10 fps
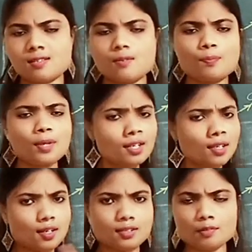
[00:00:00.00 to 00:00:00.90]
many
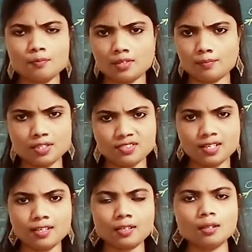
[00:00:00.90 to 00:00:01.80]
other
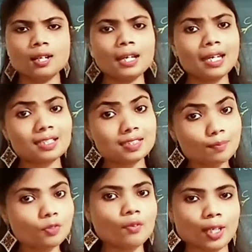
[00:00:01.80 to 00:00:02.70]
material except
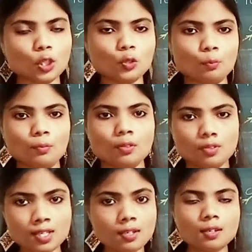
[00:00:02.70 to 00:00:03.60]
vacuum, okay?